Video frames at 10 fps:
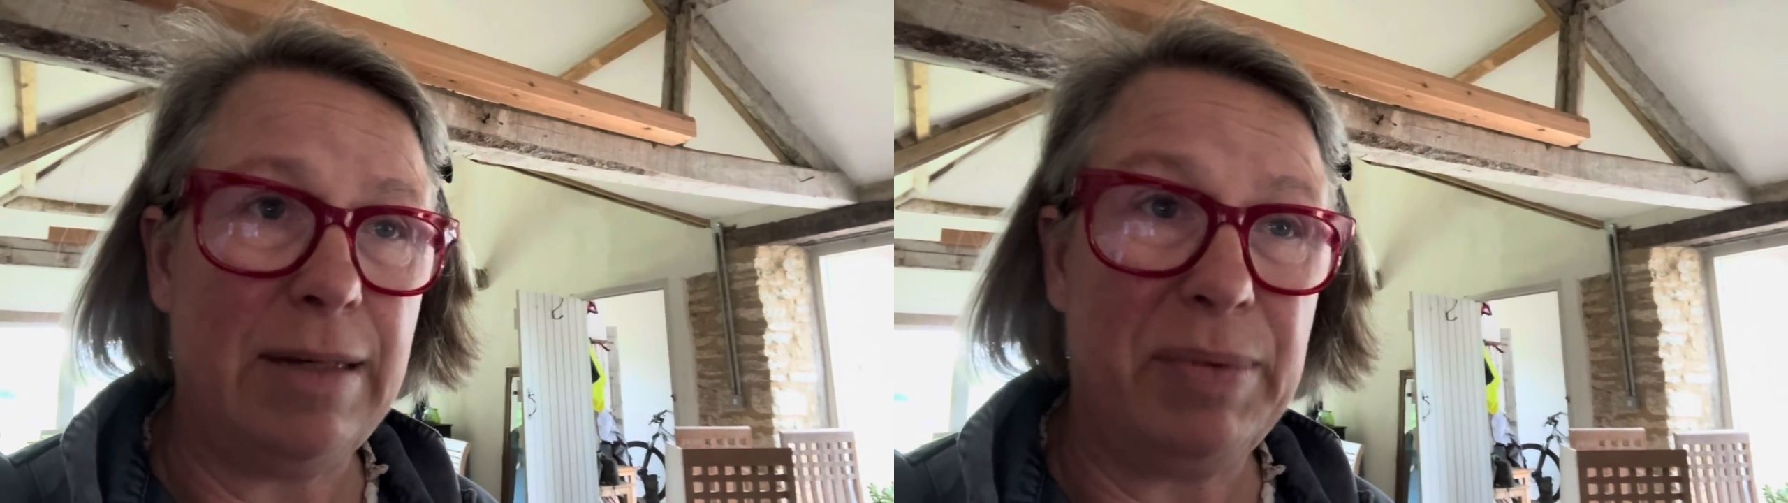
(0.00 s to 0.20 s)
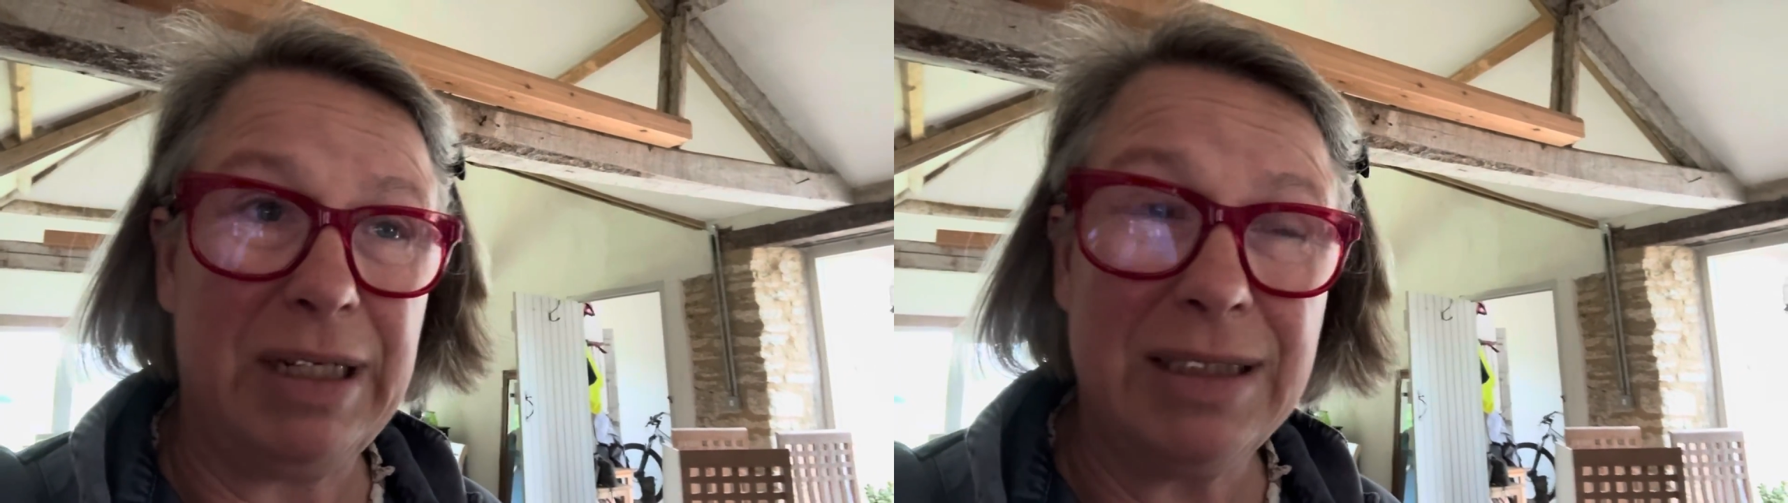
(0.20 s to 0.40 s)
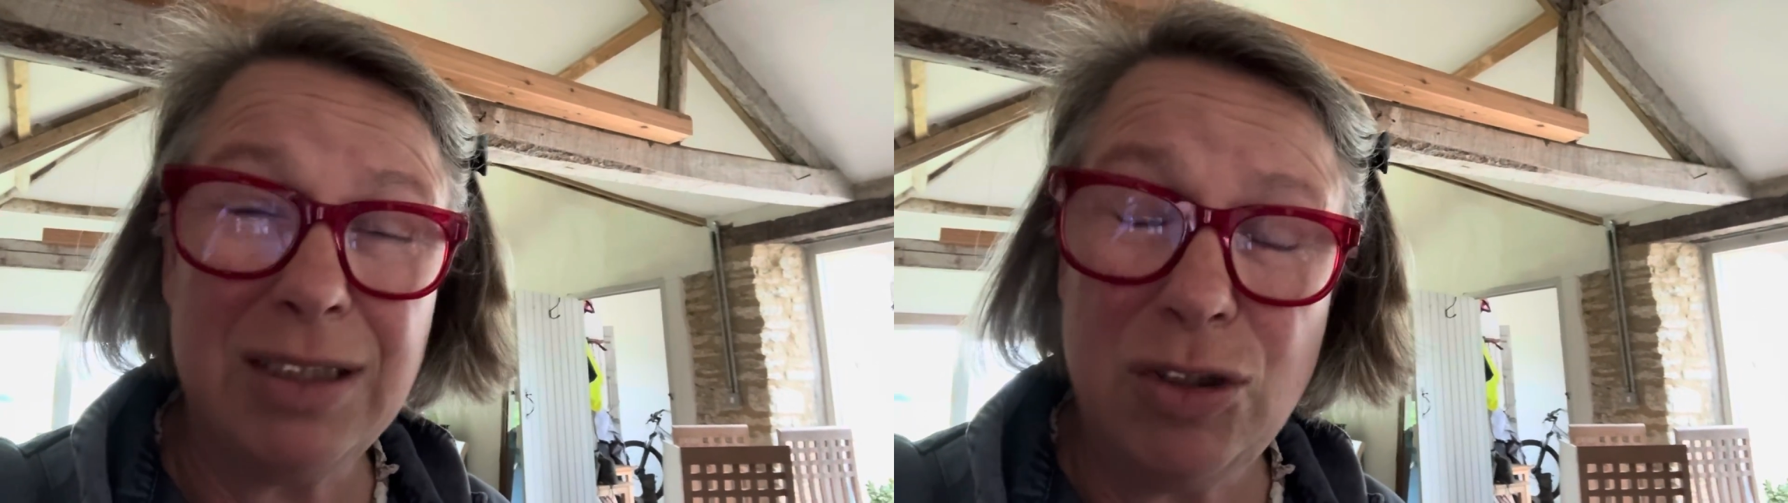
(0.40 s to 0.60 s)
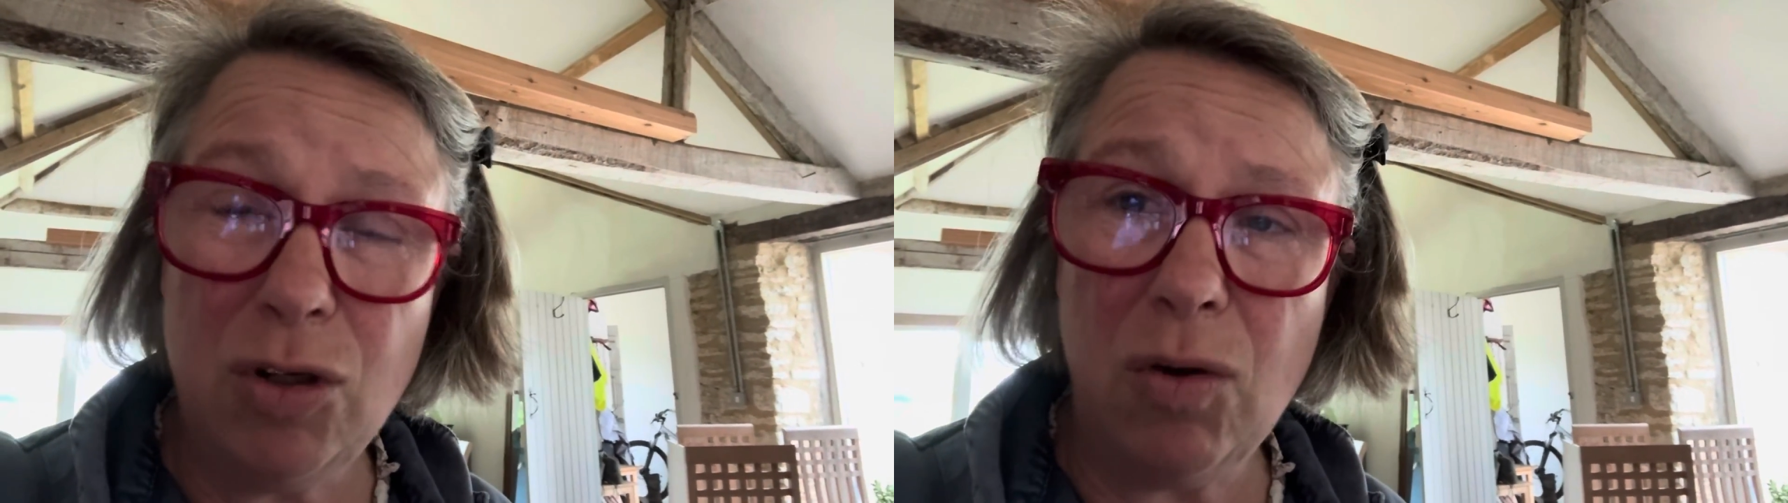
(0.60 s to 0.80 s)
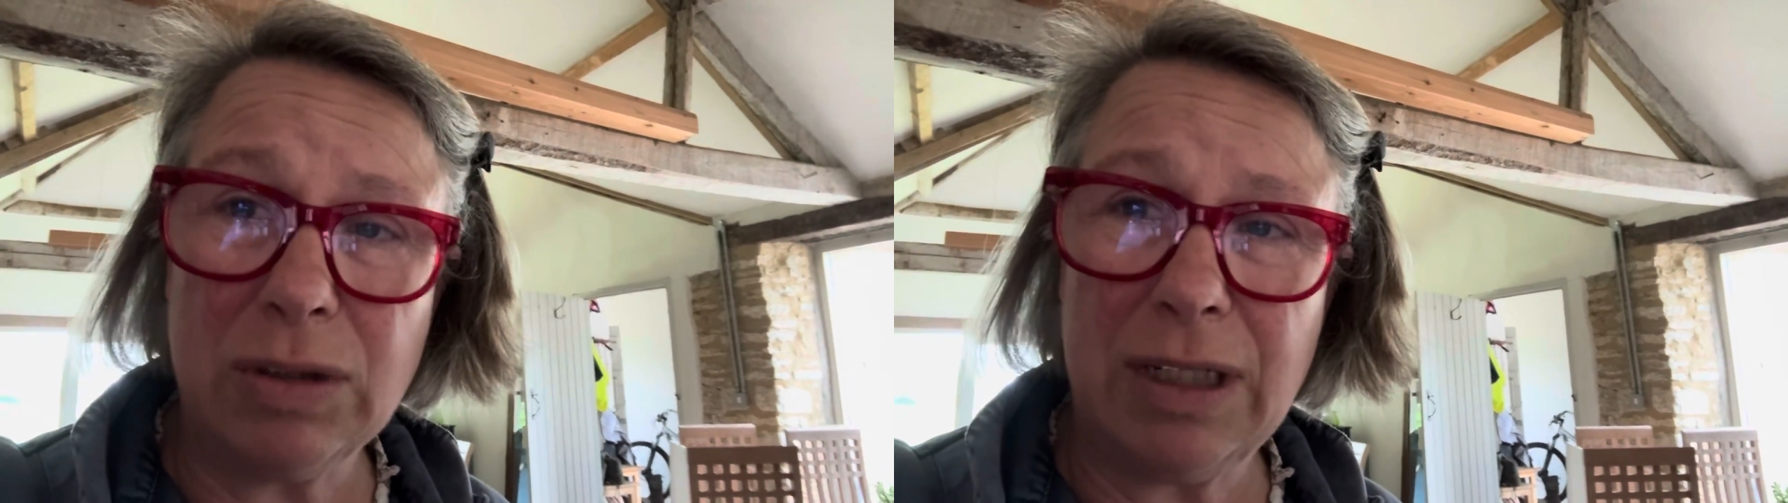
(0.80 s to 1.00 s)
but it's
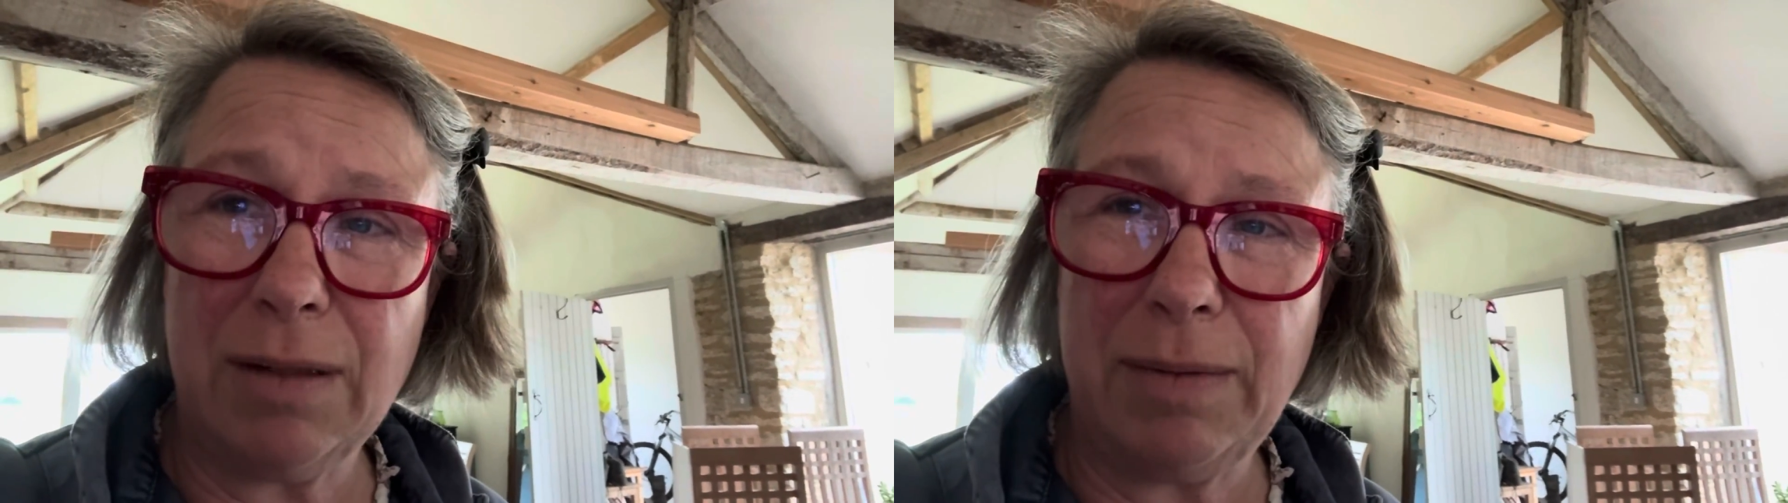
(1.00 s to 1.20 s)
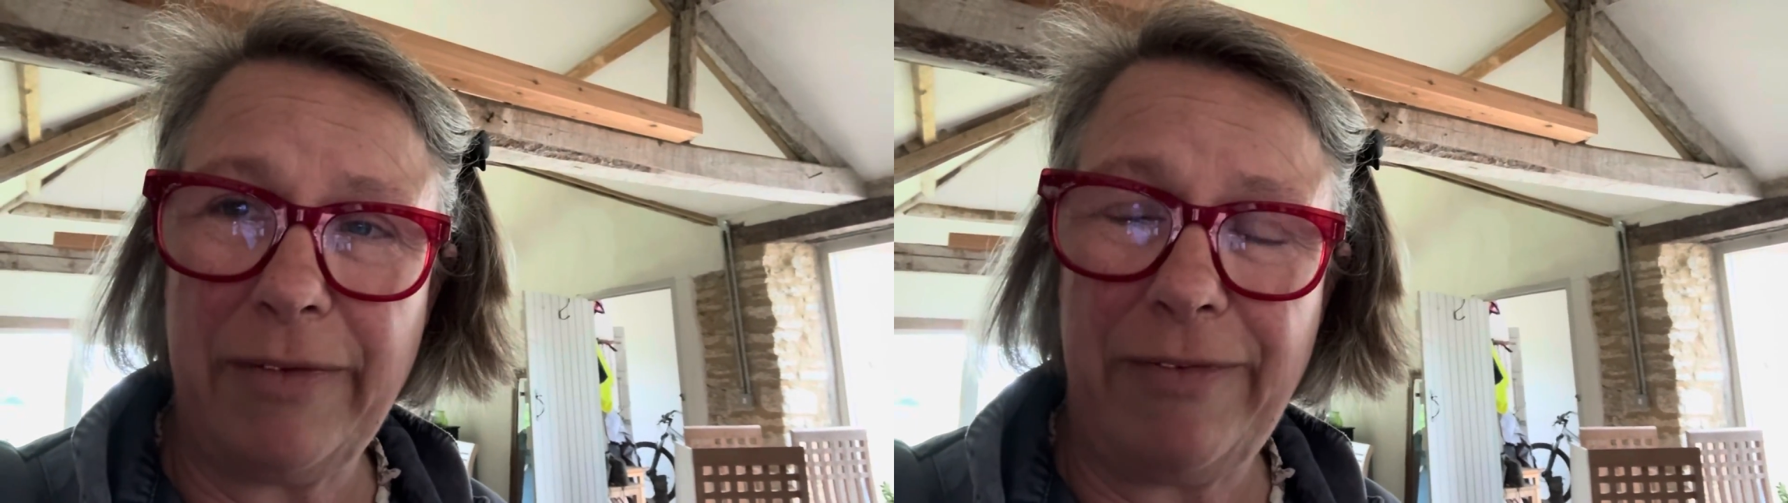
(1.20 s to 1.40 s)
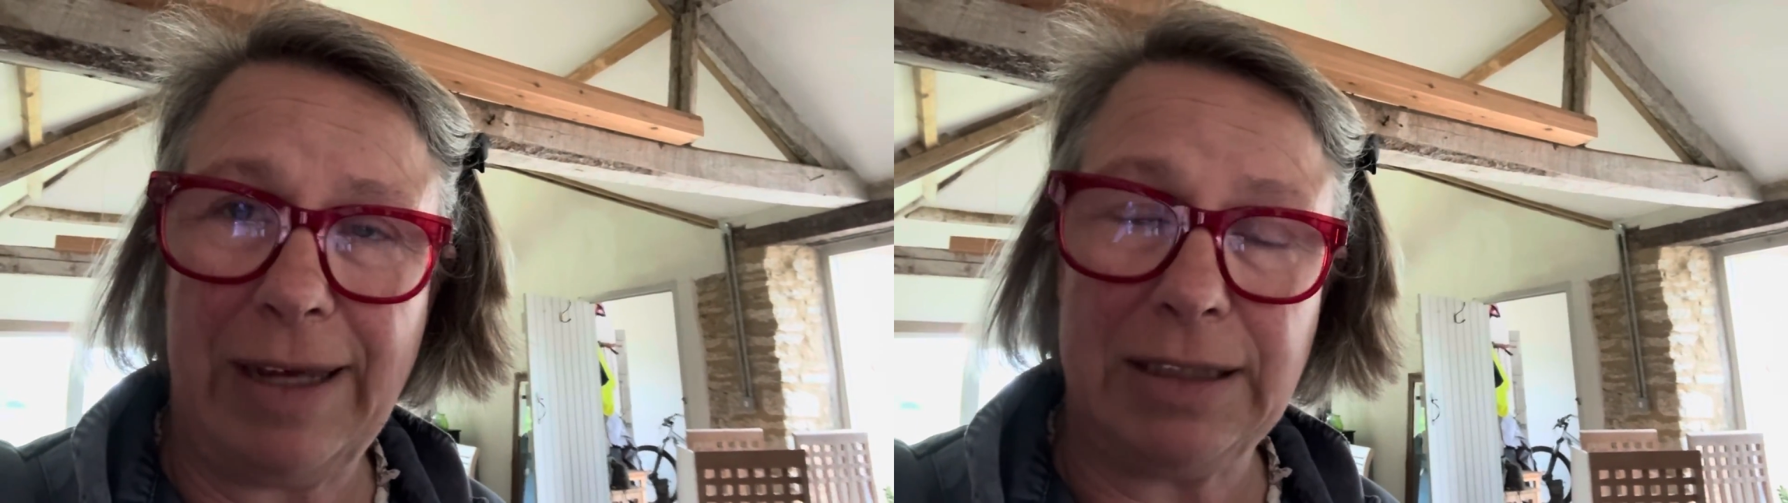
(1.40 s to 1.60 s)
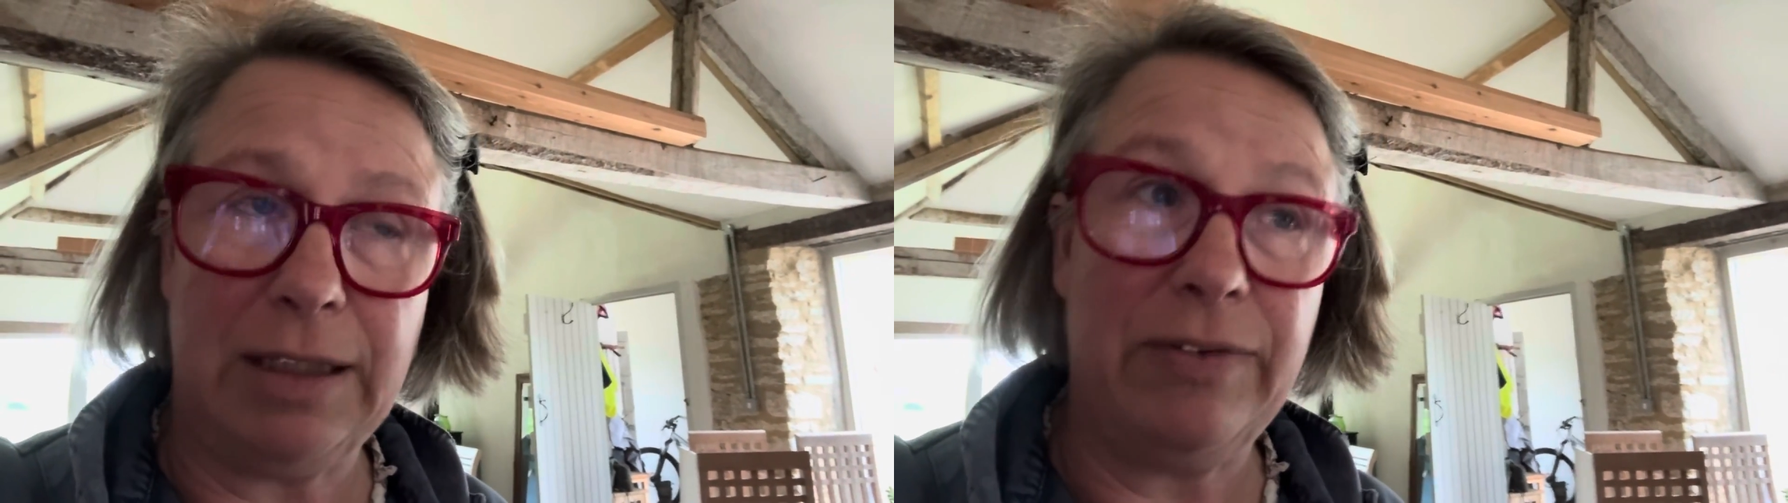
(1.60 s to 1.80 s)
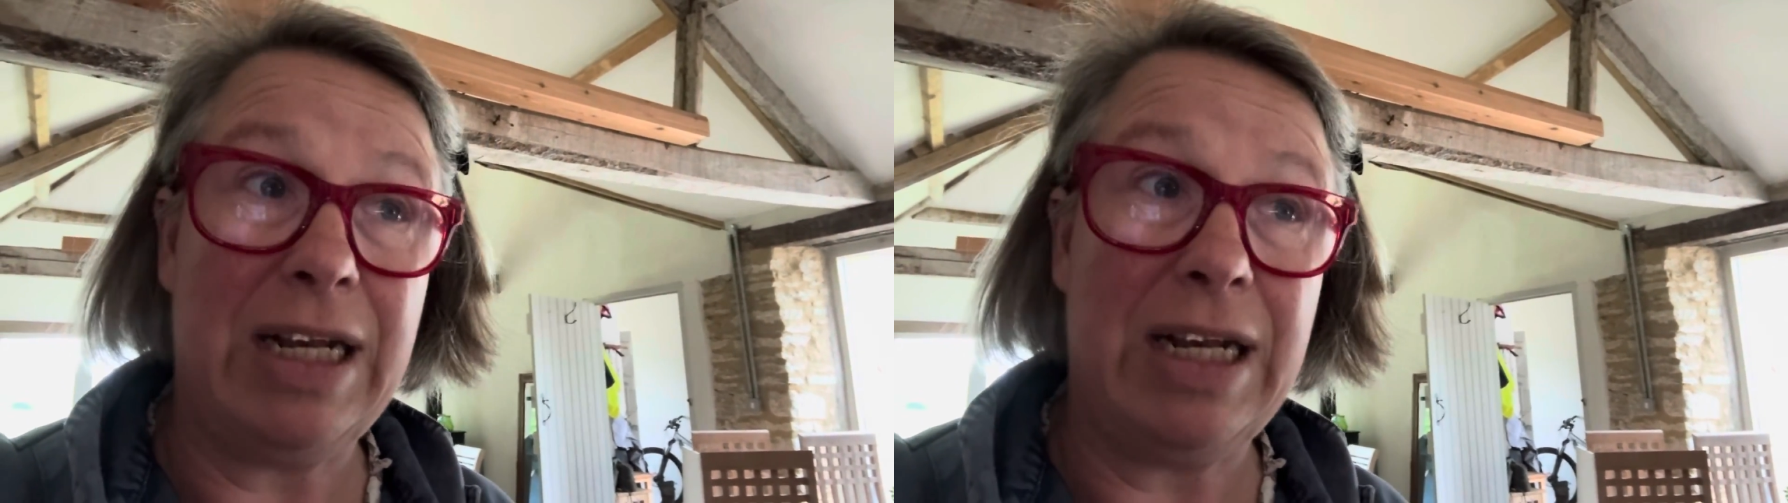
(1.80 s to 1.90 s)
not terribly effective